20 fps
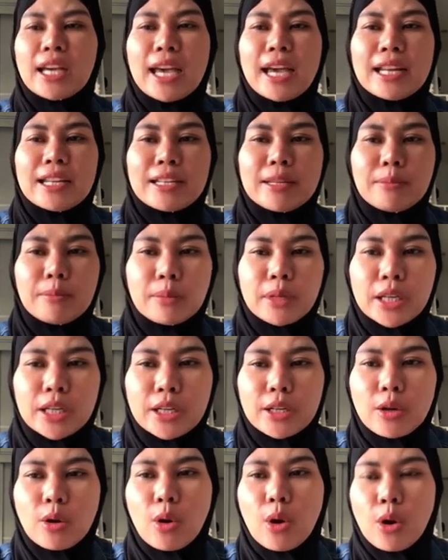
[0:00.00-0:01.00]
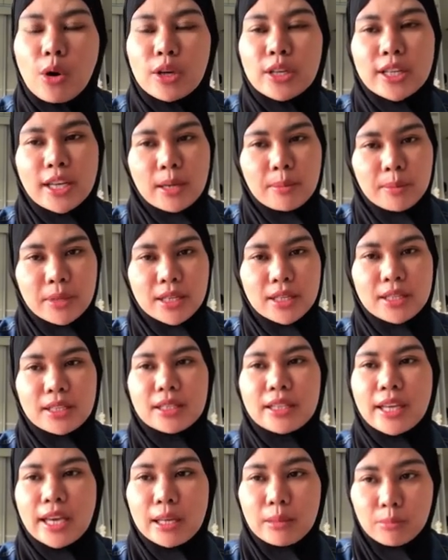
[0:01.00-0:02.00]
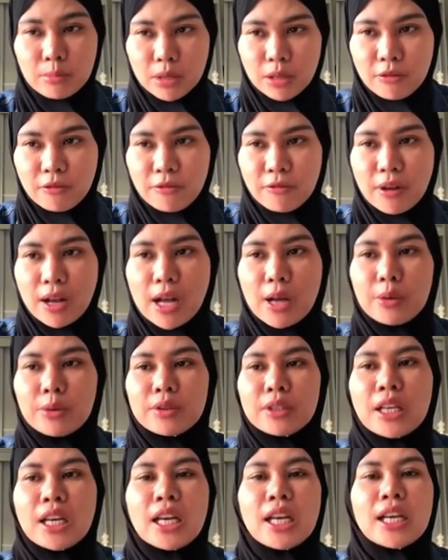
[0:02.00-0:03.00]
element or chemical can be found